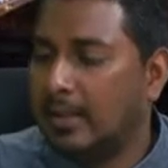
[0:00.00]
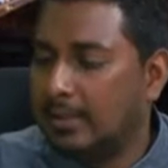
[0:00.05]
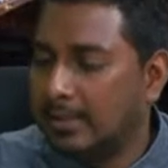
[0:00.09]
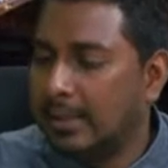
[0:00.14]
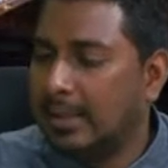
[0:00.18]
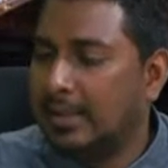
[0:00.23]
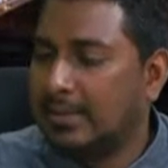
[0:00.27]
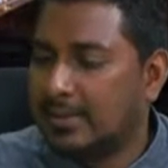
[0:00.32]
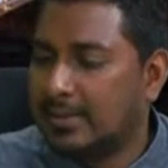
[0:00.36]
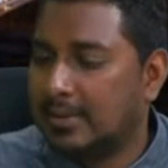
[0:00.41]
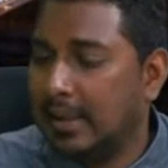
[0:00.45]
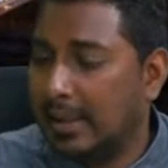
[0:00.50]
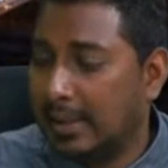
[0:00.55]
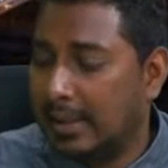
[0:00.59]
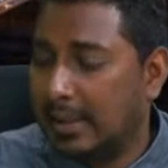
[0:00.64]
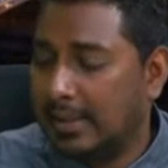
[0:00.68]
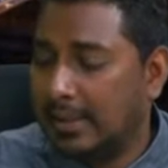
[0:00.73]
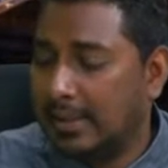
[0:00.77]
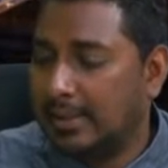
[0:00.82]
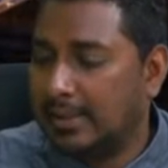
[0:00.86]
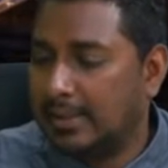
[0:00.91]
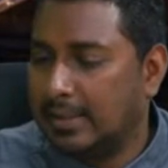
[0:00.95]
yes,
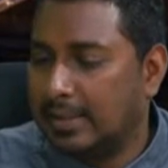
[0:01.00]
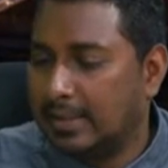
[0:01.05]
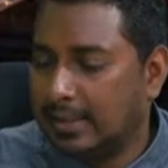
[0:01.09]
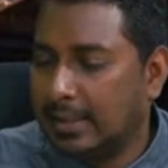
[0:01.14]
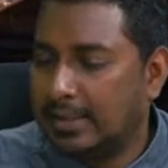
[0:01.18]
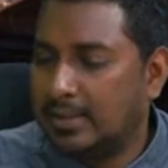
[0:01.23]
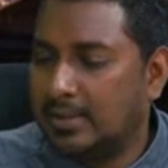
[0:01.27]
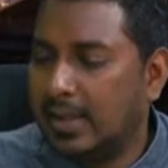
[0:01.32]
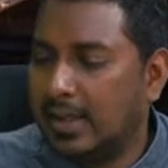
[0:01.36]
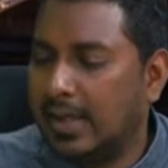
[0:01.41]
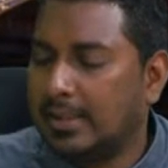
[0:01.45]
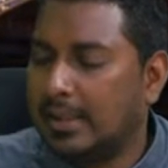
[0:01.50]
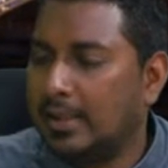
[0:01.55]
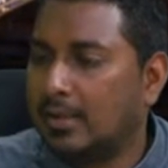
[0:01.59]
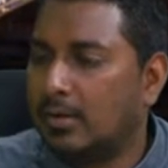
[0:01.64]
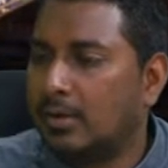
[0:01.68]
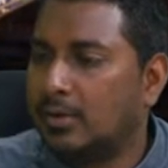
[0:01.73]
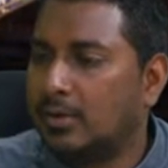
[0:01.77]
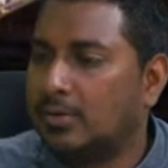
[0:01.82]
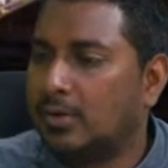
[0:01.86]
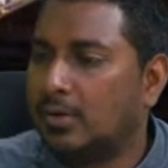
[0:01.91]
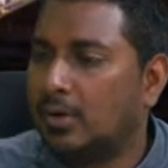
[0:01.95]
and that's right. And
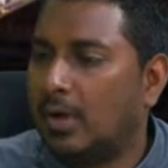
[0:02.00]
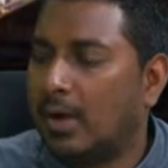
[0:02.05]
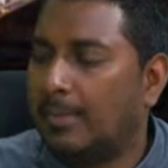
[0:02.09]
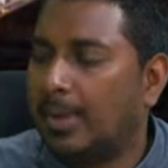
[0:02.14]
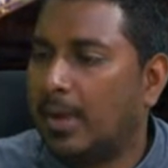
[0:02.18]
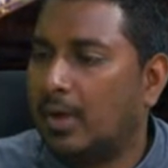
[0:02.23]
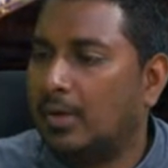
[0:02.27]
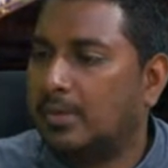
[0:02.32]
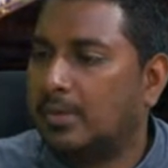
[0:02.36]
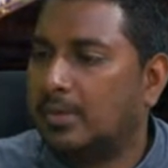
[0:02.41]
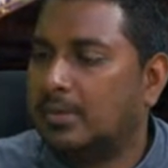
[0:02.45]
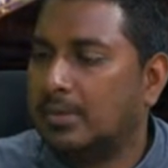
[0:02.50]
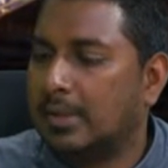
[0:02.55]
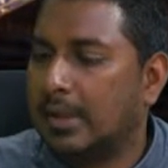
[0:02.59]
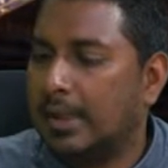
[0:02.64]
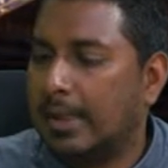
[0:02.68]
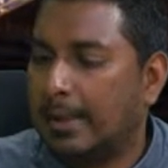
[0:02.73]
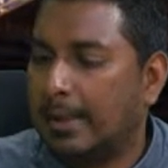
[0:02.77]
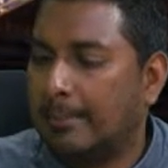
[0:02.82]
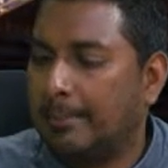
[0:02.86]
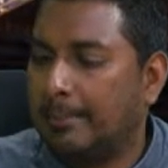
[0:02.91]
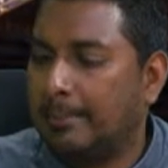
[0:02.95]
also about
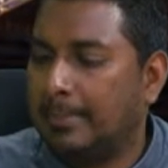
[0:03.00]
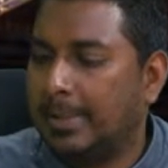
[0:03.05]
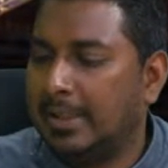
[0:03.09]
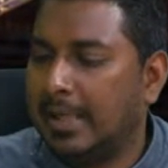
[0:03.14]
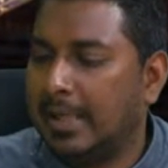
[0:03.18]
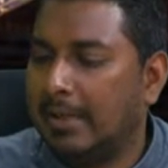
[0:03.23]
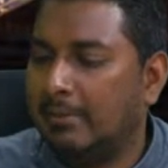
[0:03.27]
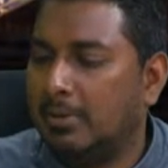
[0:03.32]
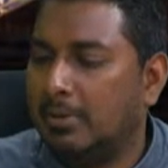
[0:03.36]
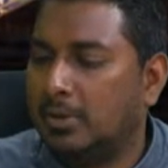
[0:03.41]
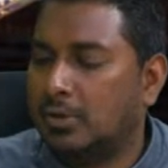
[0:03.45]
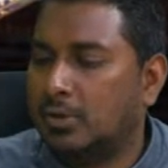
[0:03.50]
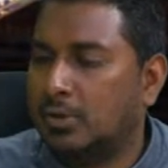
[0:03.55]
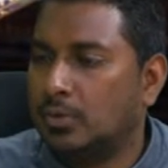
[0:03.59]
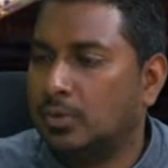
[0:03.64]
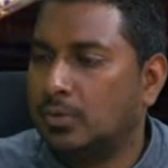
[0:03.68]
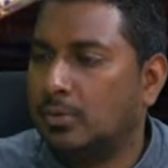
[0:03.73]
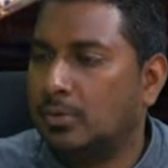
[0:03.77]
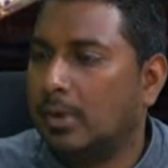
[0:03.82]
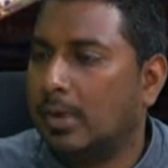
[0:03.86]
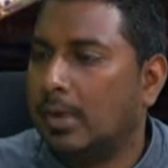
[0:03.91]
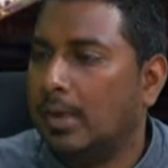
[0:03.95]
being able to